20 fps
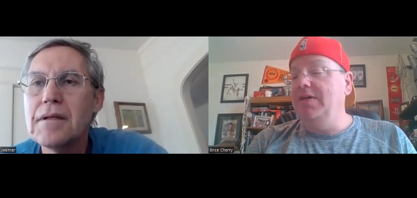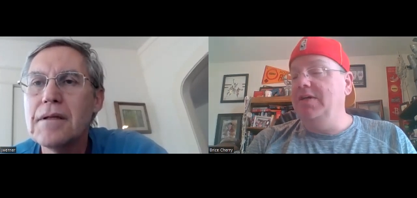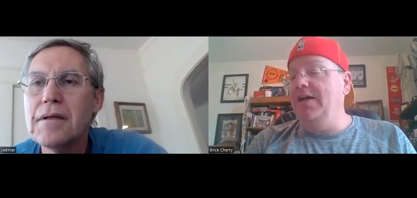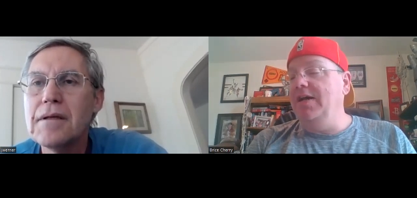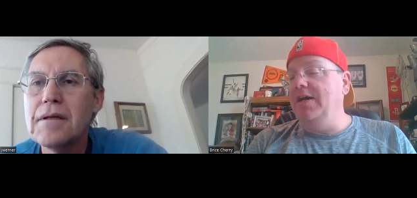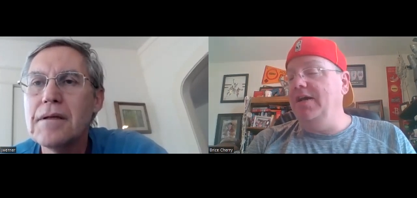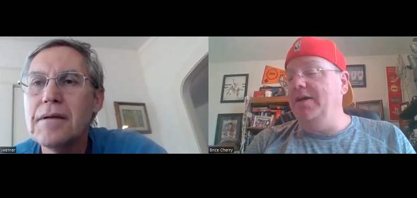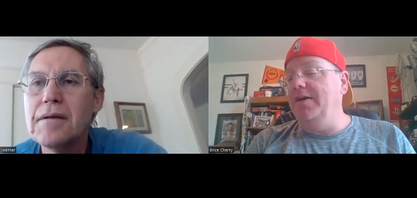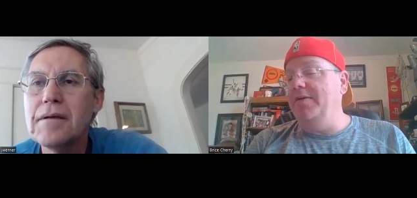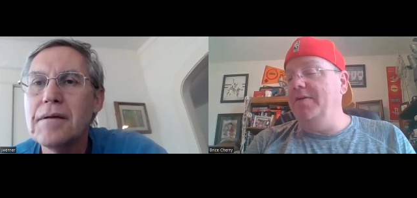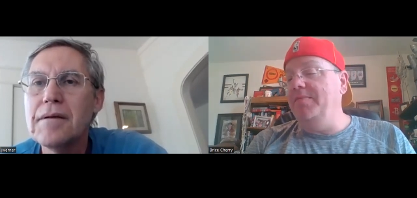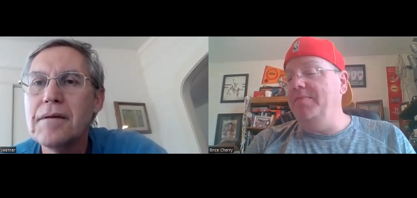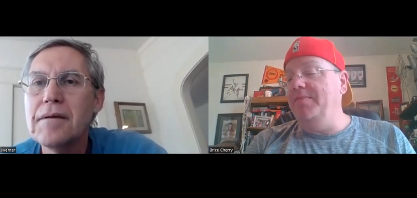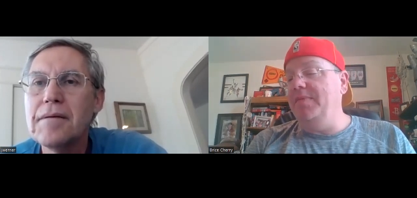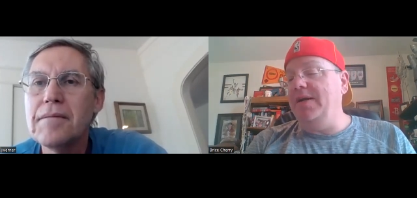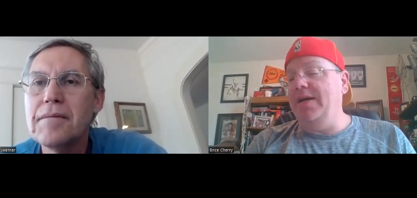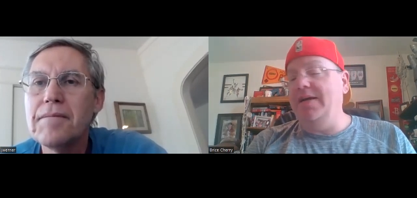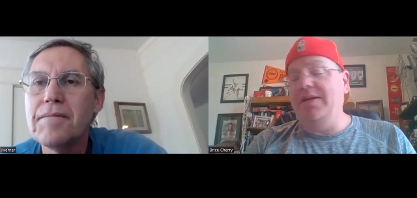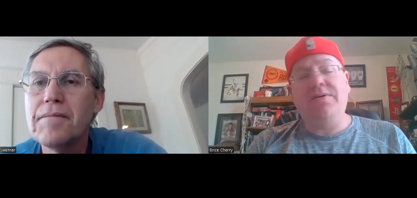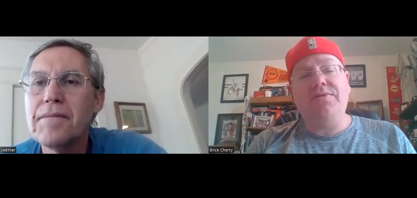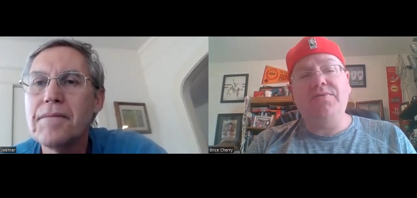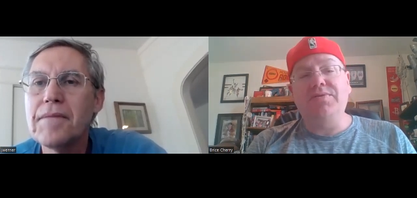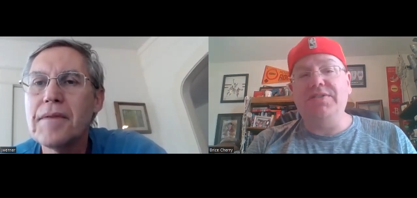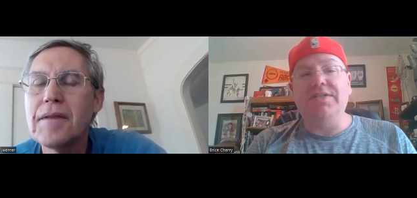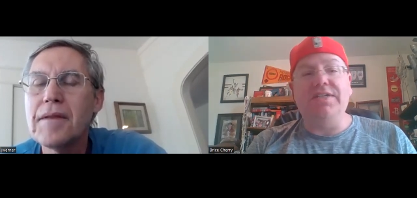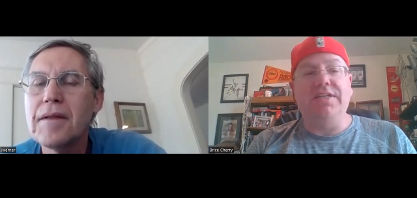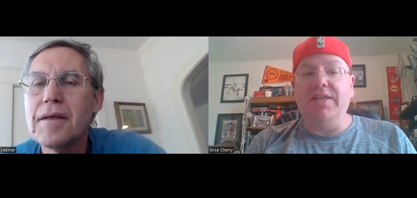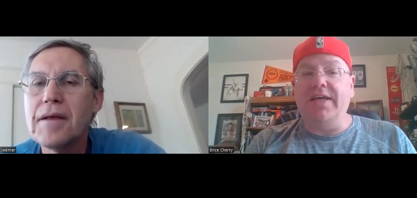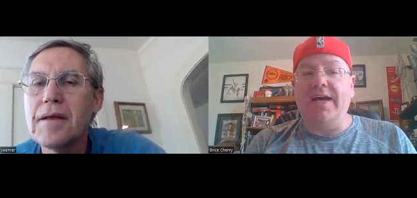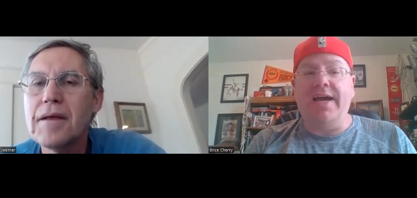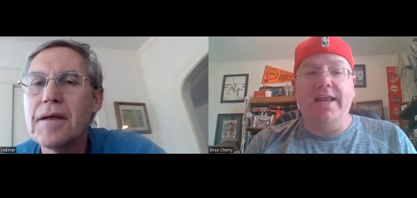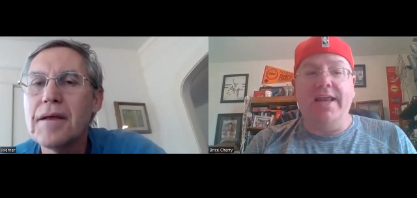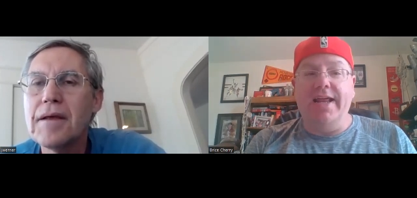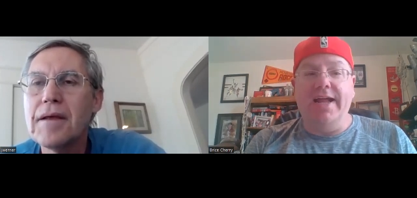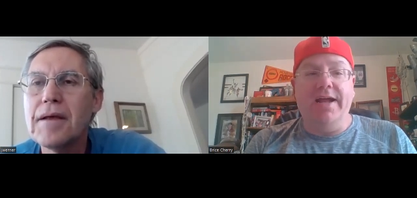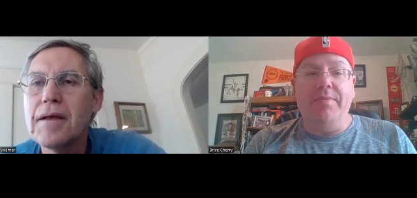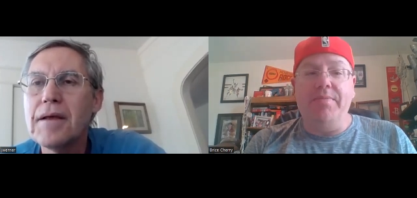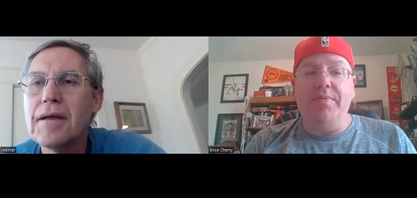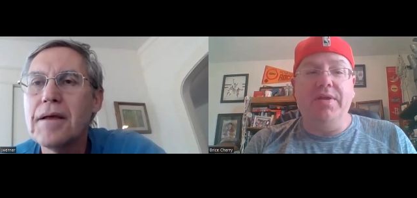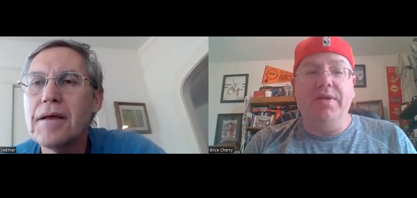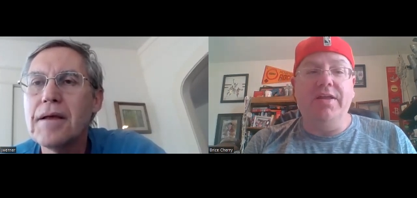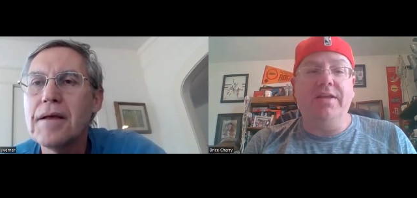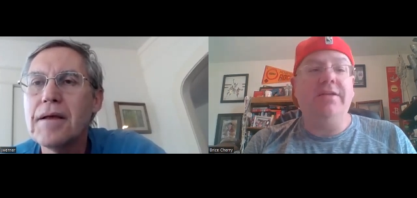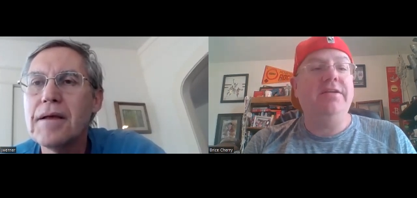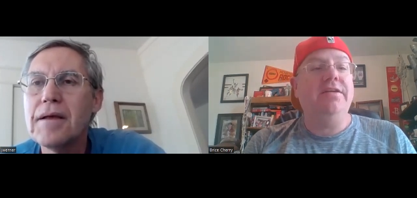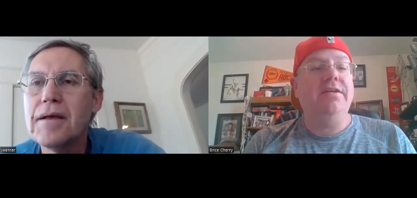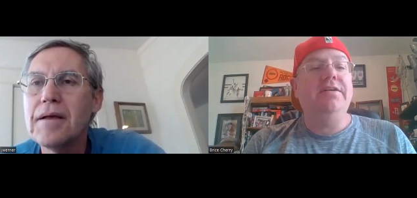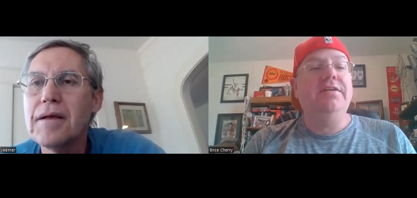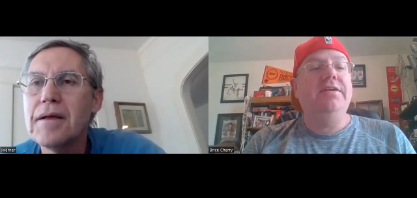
Speaker 1: Um, I don't see that happening.